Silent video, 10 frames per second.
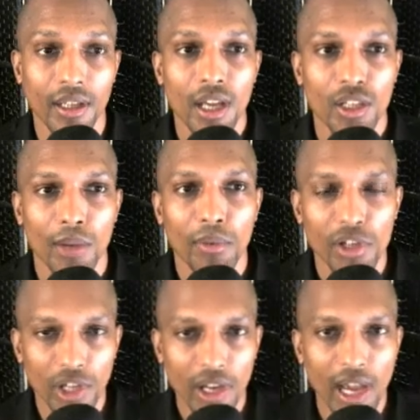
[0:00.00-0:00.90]
So I'm going to
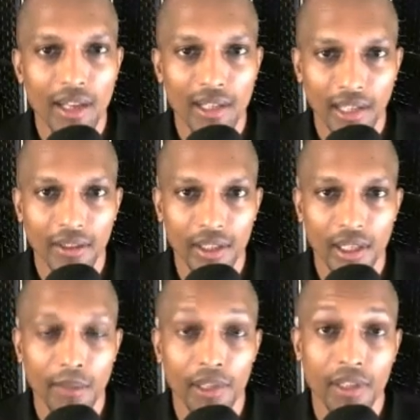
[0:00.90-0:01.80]
show you how to set this
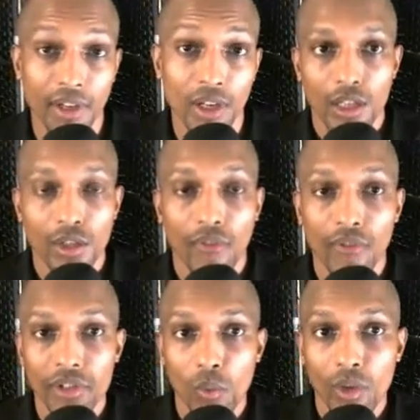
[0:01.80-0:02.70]
up in this video. So the first thing we